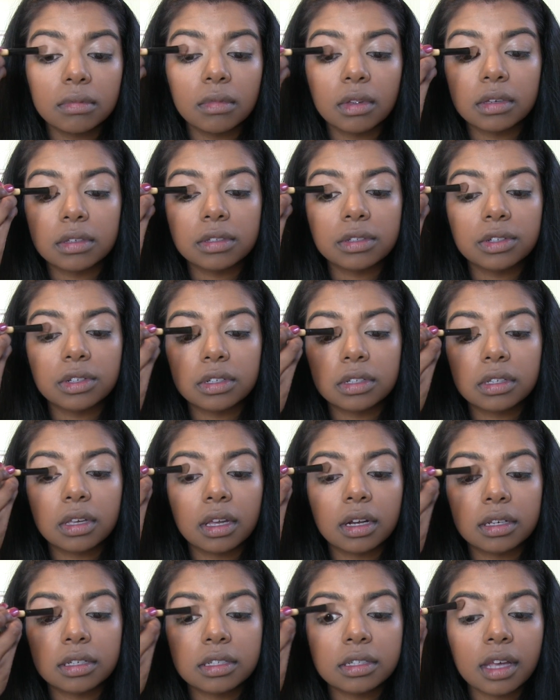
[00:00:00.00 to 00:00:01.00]
This is just
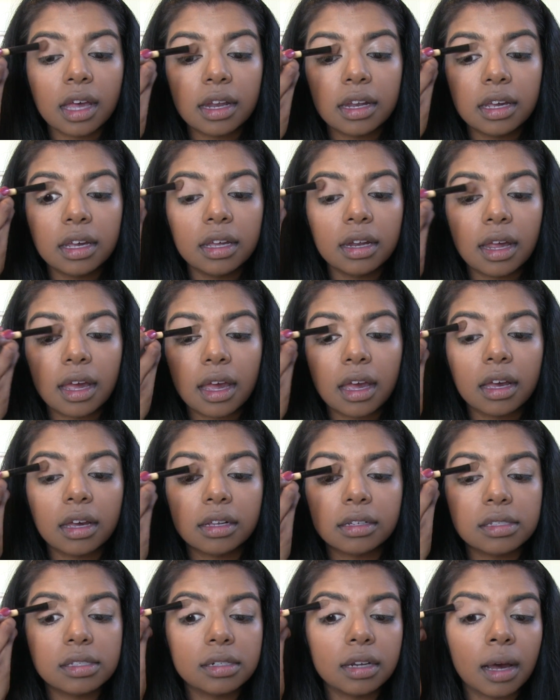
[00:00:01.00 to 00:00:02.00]
gonna set it
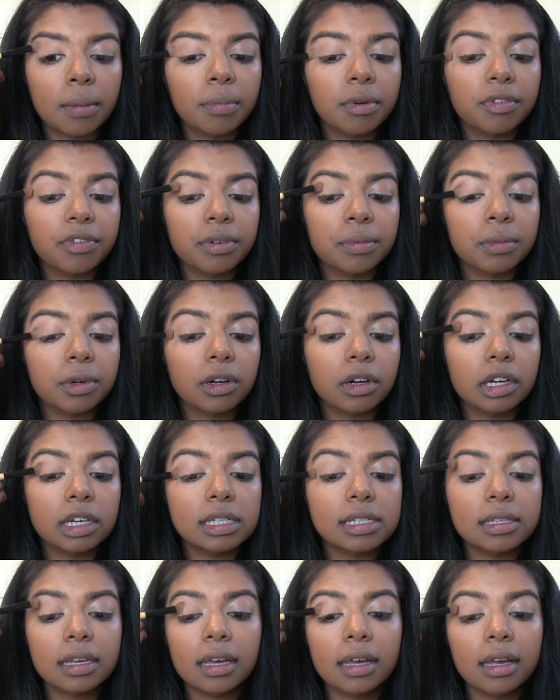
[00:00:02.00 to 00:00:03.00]
and stop it from
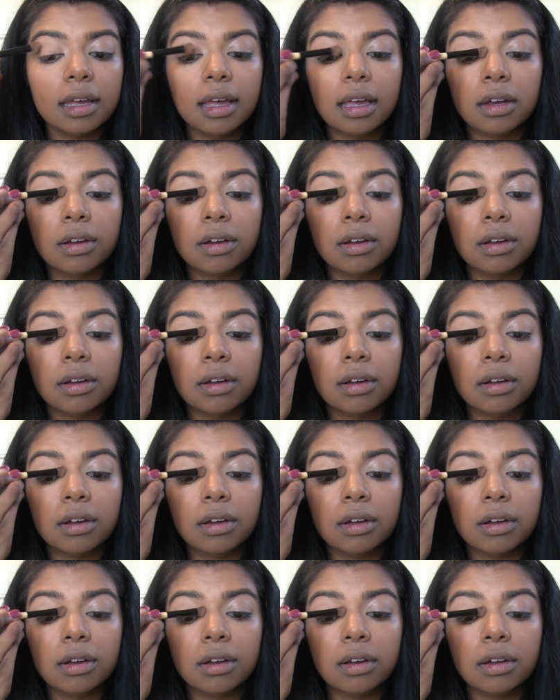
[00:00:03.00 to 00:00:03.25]
creasing.